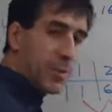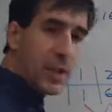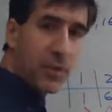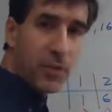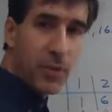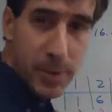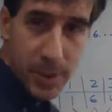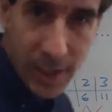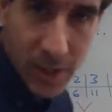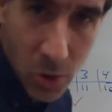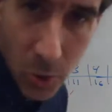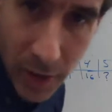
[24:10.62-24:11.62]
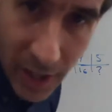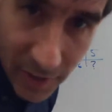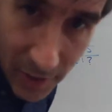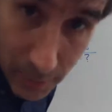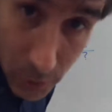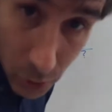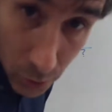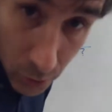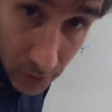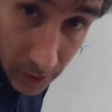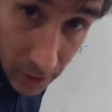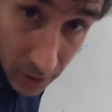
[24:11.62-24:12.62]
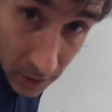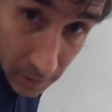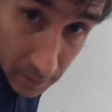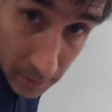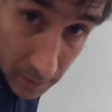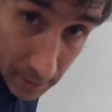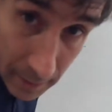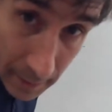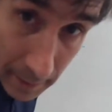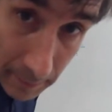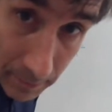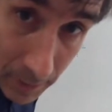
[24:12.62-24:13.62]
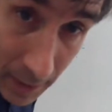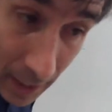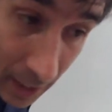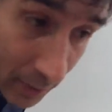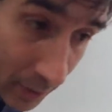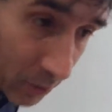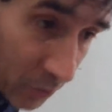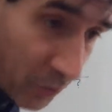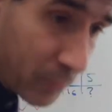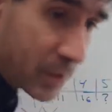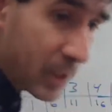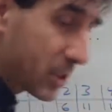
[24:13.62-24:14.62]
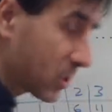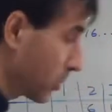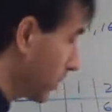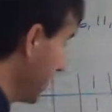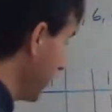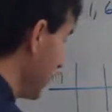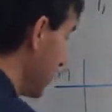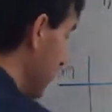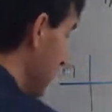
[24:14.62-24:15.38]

thing from six to 11, I'm doing really good. How do I go from six to 11?